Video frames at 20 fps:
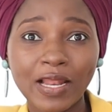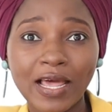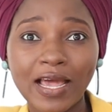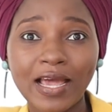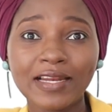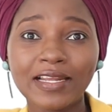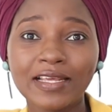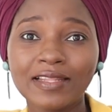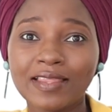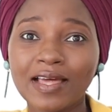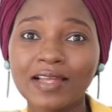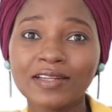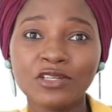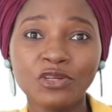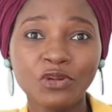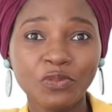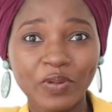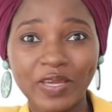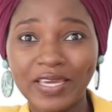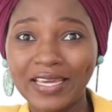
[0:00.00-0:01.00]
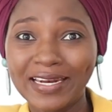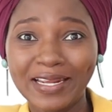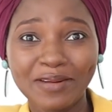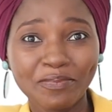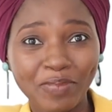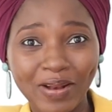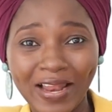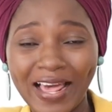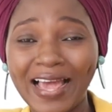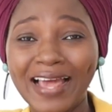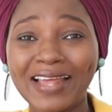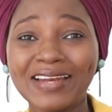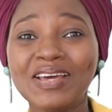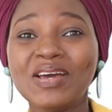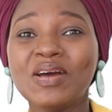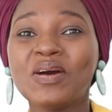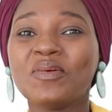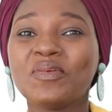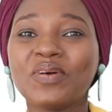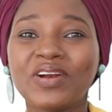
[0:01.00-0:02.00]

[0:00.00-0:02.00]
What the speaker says: plan, in that new beginning plan,